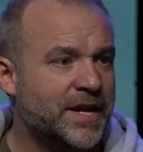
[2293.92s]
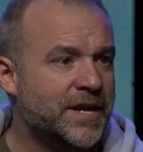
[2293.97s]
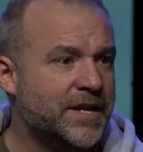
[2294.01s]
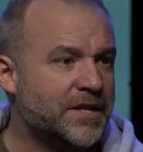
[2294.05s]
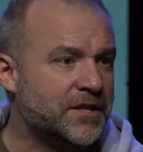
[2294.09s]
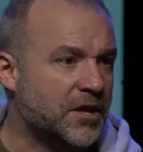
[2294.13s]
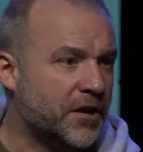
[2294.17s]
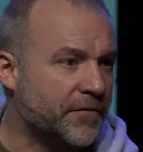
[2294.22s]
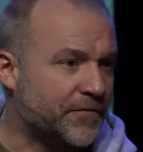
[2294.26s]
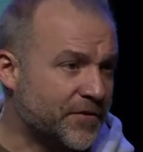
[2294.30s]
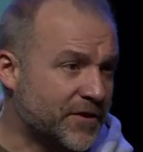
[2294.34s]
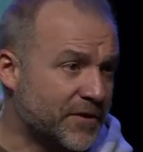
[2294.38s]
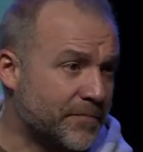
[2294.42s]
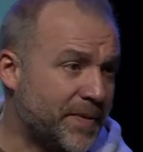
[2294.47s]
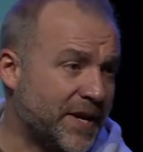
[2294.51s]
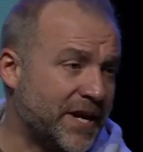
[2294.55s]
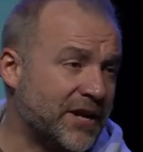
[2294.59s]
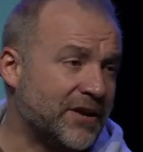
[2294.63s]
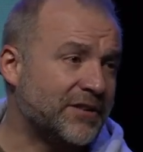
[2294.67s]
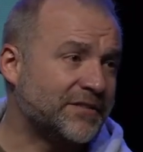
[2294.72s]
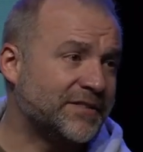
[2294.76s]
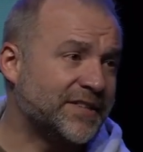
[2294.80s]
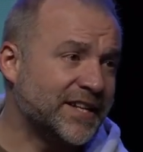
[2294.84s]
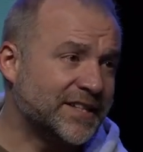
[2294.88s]
Now, if you're a
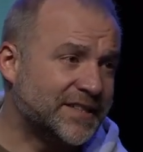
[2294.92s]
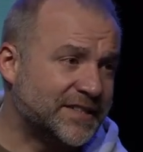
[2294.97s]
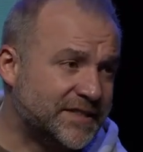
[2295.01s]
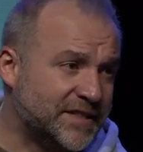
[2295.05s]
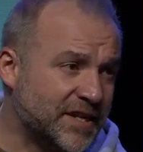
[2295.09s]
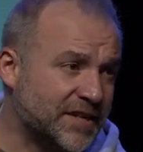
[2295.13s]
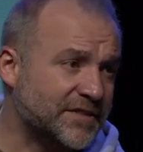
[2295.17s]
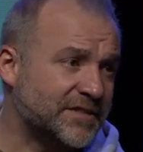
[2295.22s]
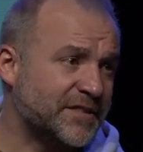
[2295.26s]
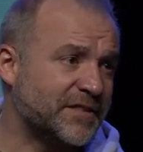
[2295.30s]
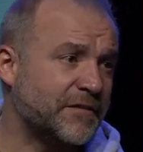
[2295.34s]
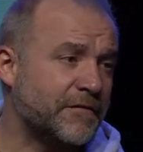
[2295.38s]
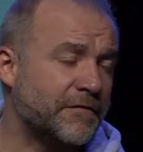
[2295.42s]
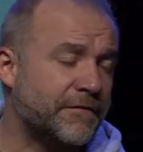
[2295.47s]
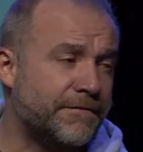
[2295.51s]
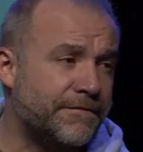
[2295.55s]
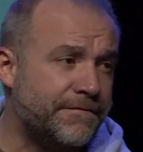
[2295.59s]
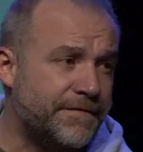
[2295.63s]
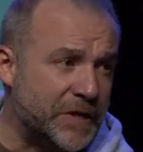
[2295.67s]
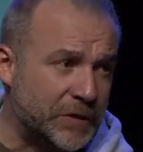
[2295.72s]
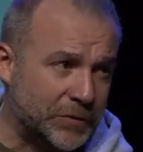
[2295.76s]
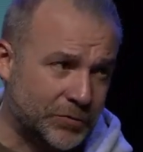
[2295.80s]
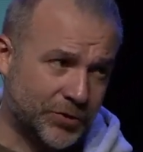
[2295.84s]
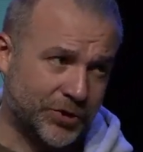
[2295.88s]
parent, that doesn't
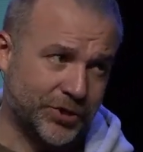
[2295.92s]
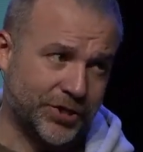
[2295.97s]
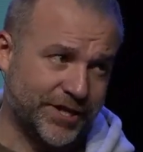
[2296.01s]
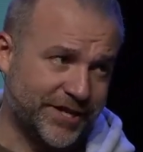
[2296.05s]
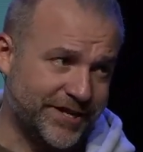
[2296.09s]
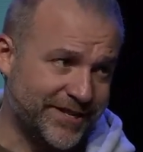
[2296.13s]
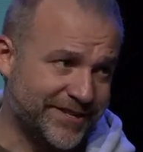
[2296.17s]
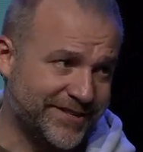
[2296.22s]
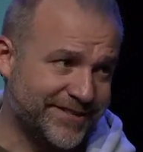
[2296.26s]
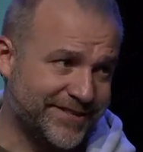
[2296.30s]
feel good,